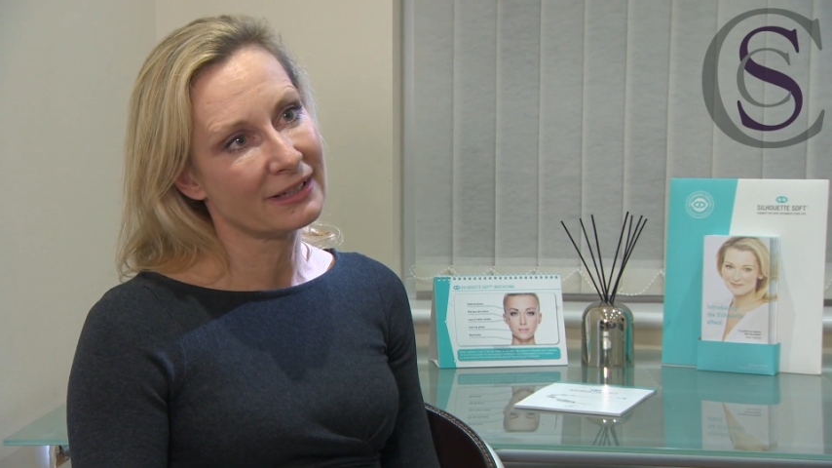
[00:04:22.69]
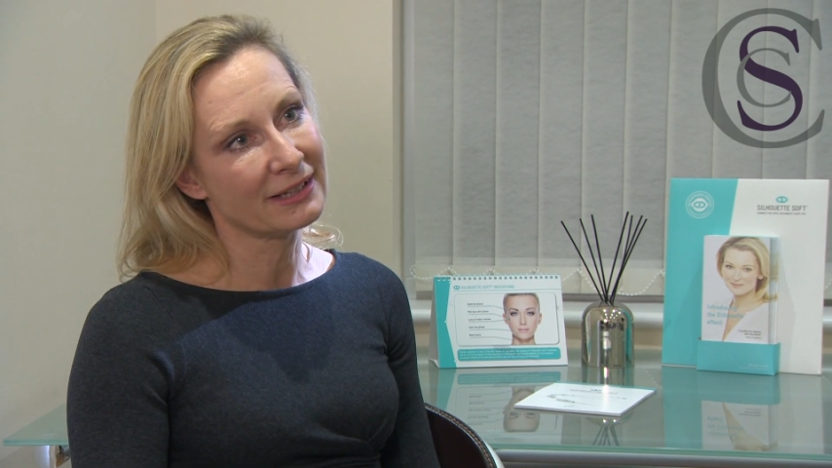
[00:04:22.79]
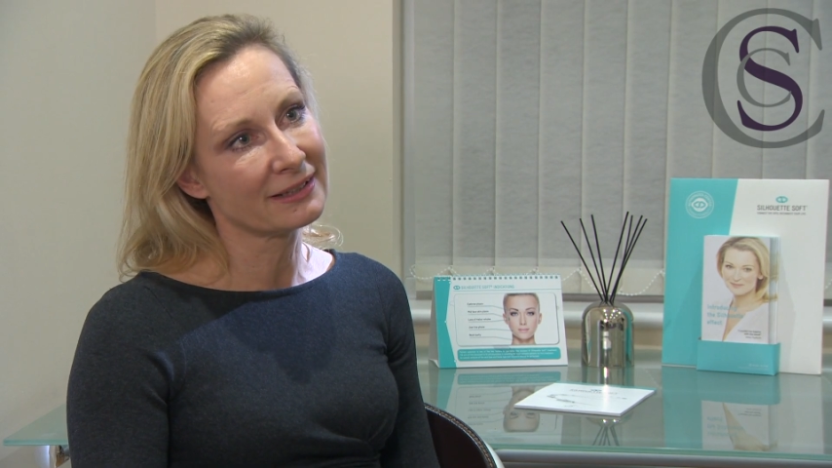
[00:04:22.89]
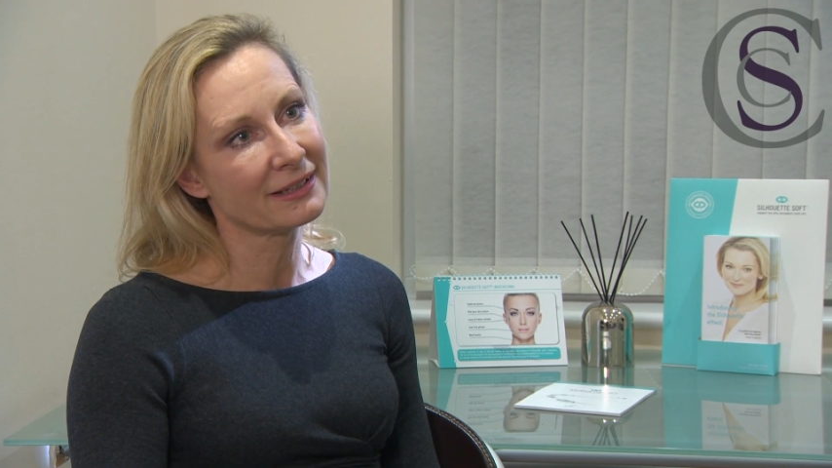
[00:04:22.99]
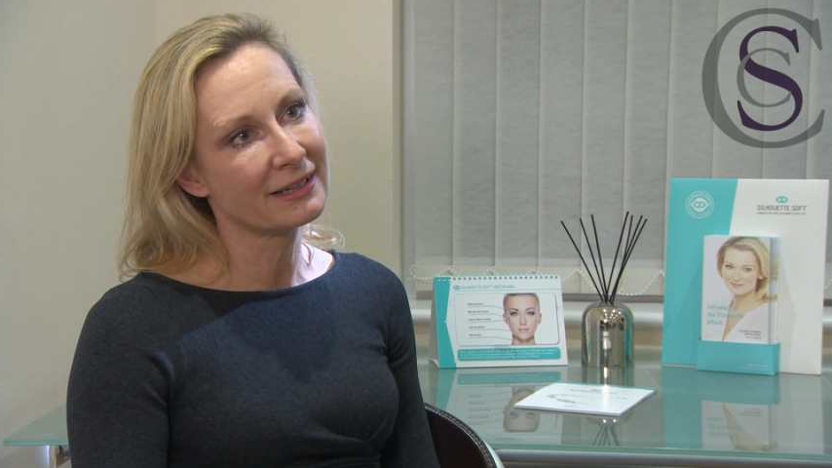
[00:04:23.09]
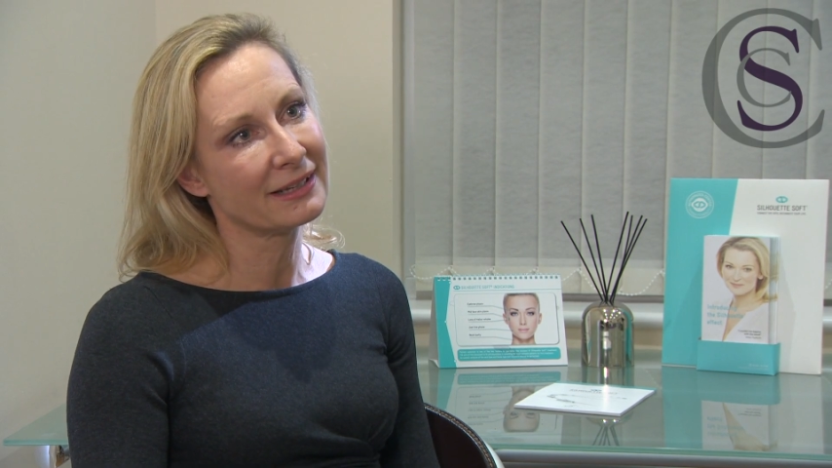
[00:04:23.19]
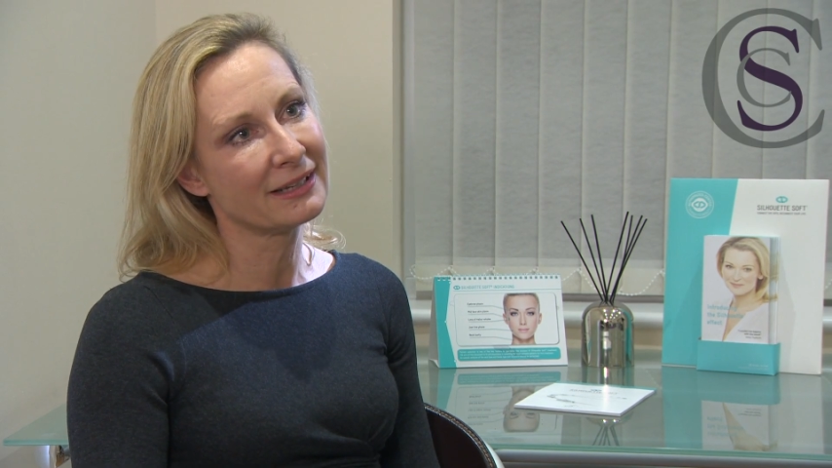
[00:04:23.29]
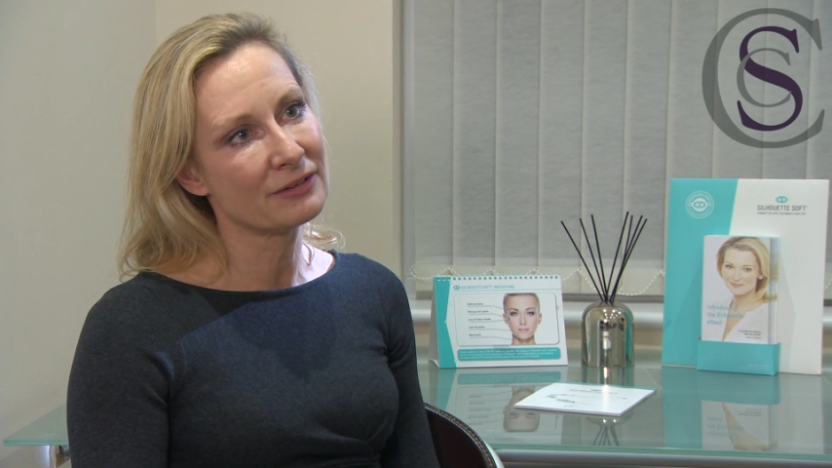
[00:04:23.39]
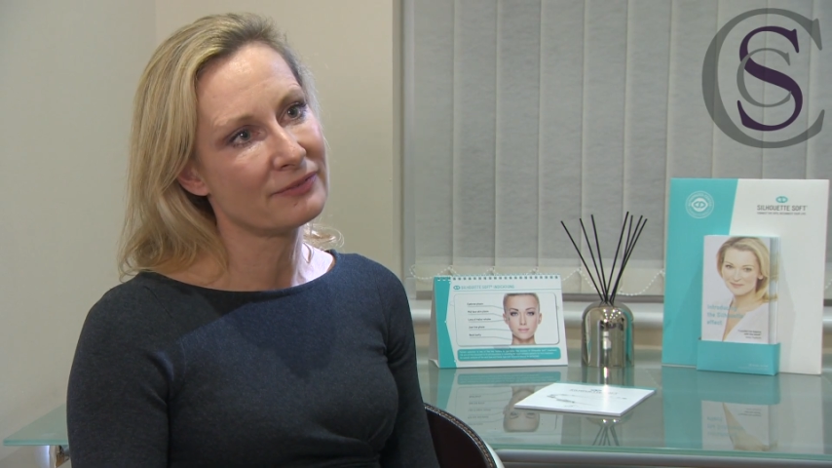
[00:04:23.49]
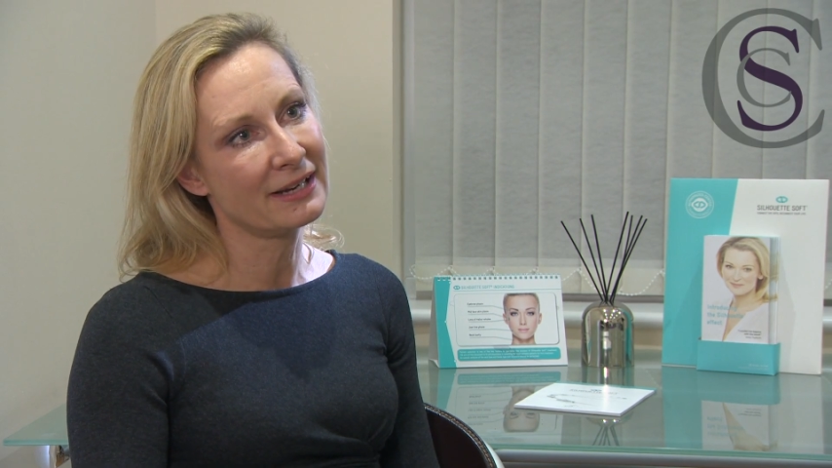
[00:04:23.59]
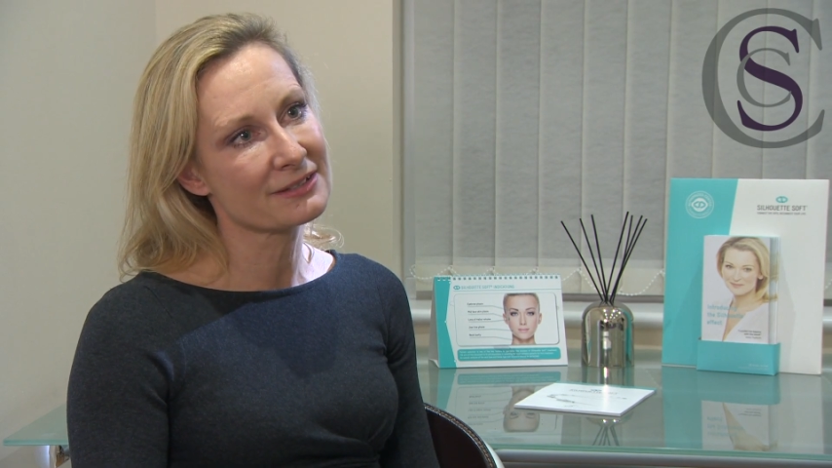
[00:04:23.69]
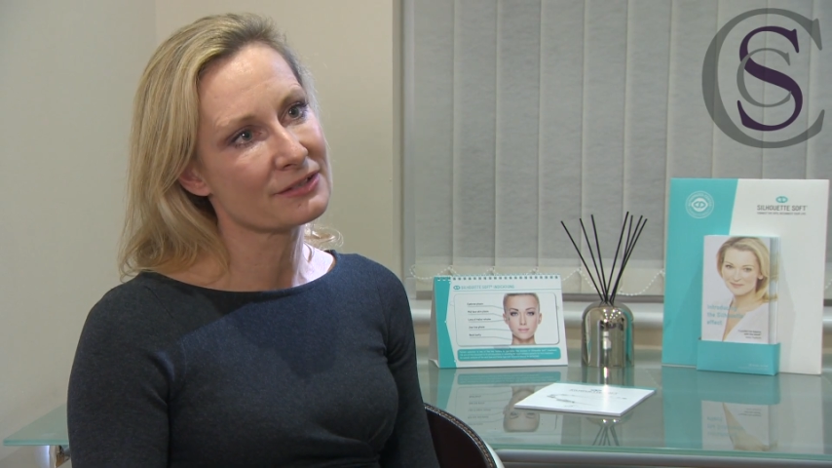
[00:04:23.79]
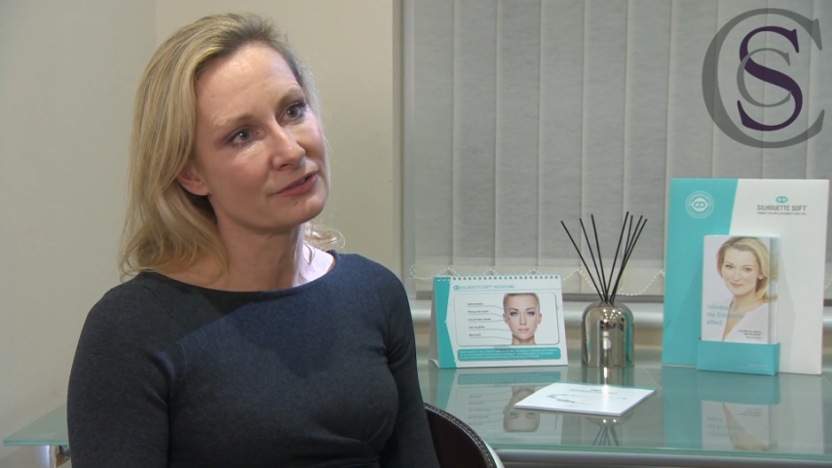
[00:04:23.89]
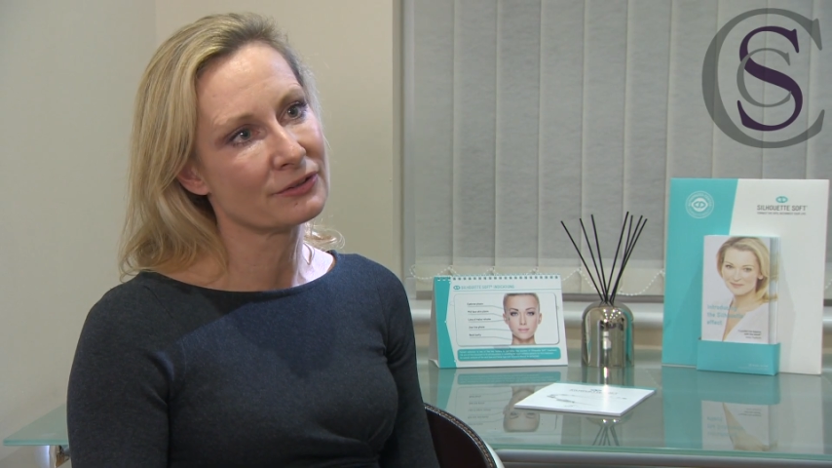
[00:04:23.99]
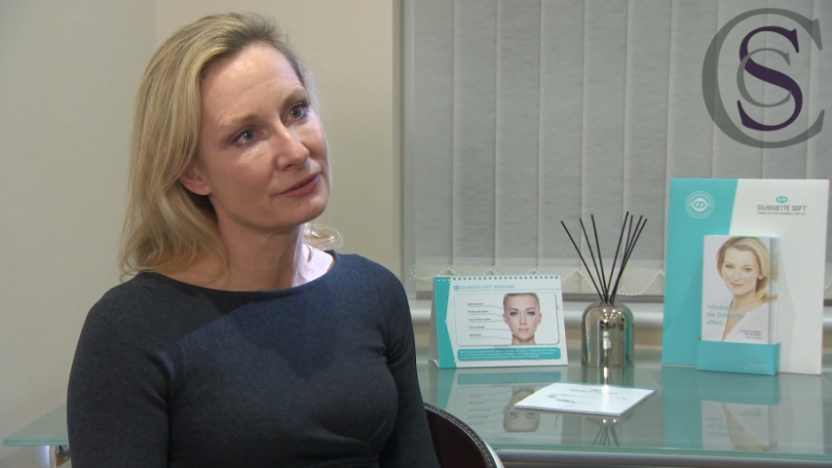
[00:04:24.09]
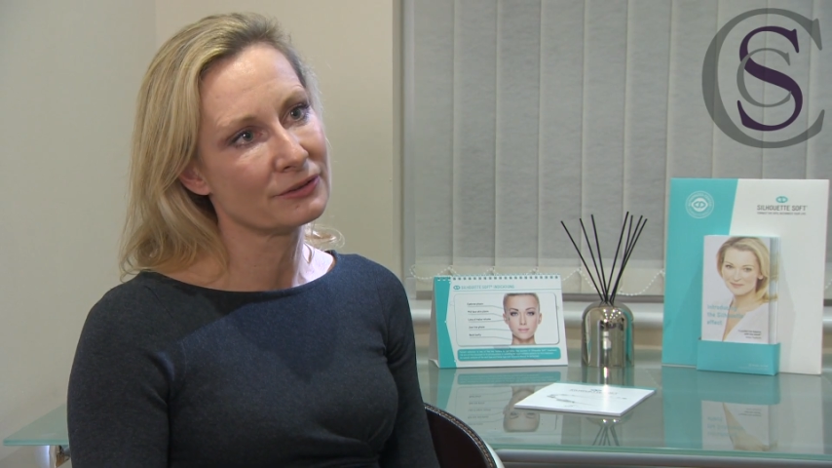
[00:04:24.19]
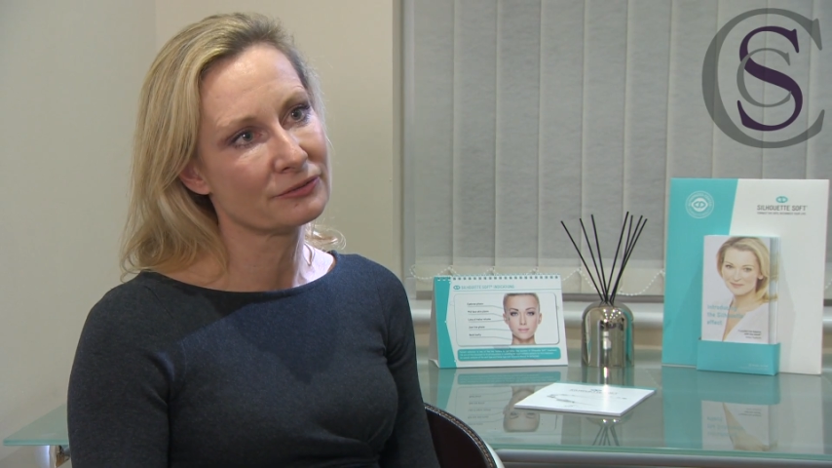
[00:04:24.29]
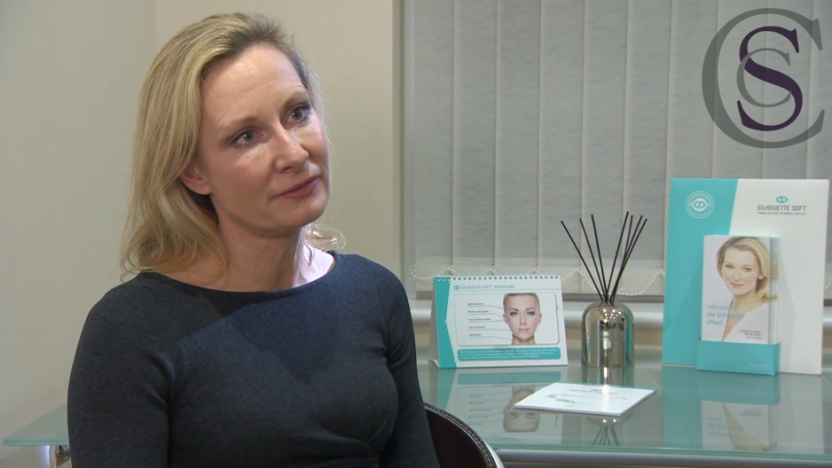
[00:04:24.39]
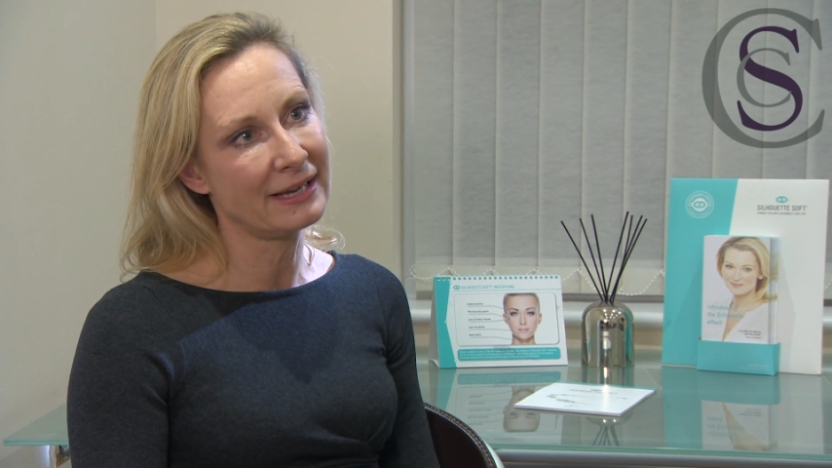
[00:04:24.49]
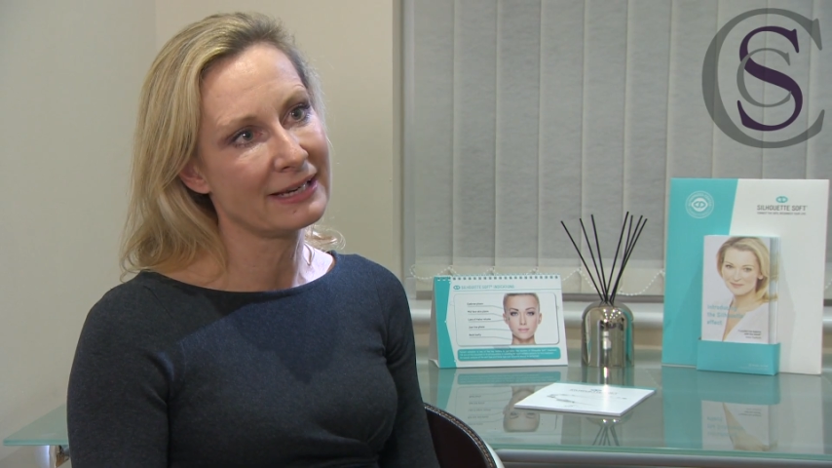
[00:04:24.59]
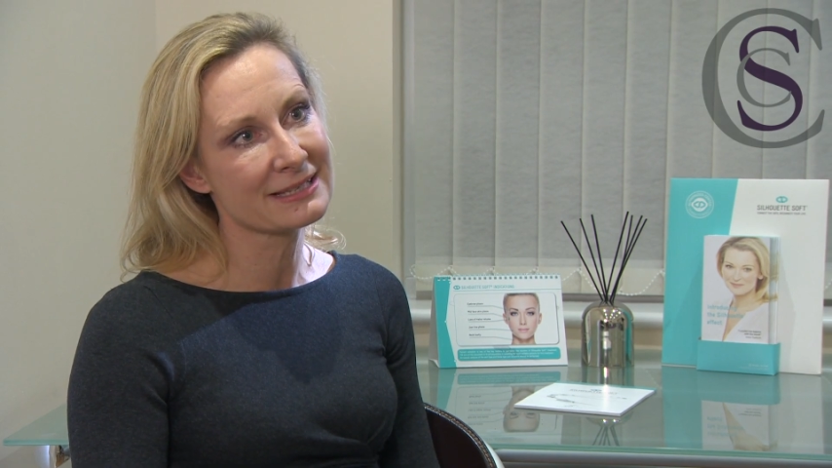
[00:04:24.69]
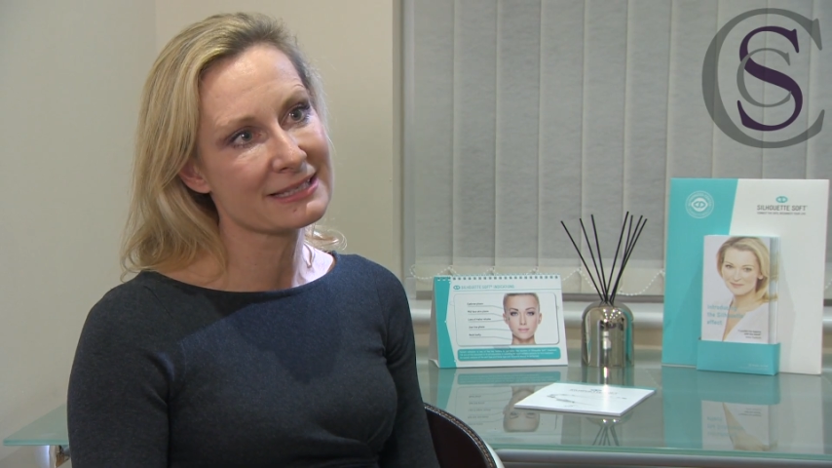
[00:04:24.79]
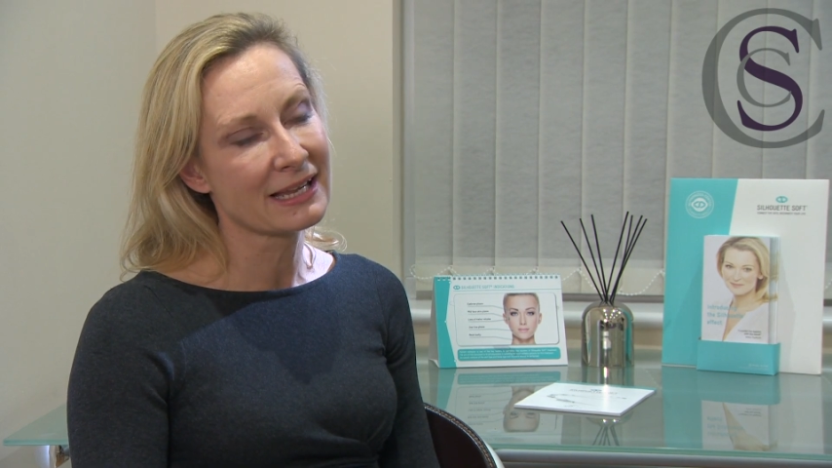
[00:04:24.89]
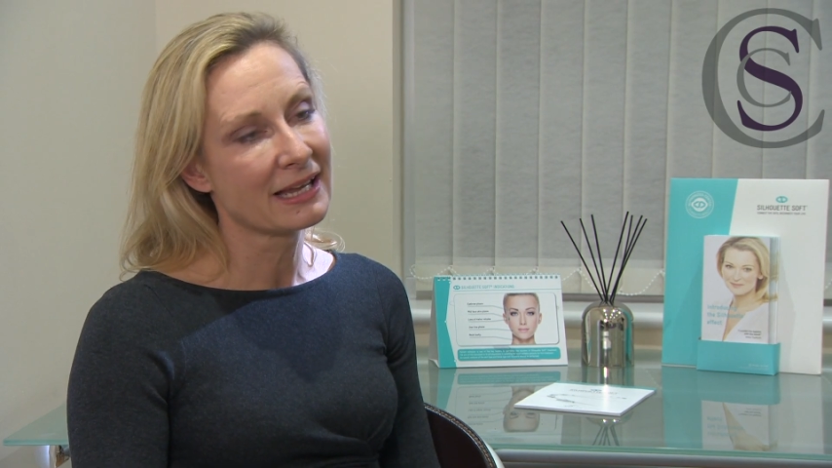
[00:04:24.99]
in the effects of your face,